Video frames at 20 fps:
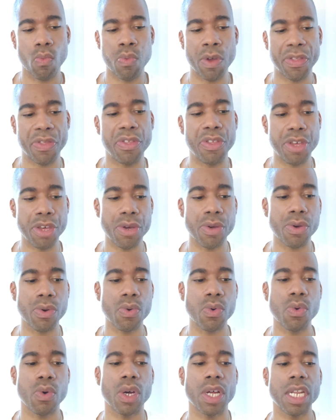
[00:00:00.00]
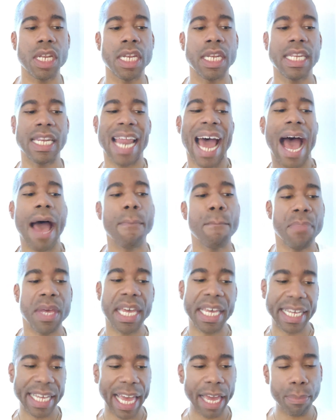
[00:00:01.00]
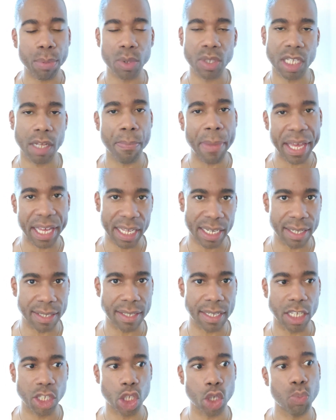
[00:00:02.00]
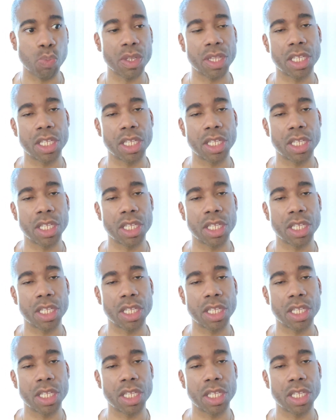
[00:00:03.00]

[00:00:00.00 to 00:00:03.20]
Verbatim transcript: with you not being able to make a decision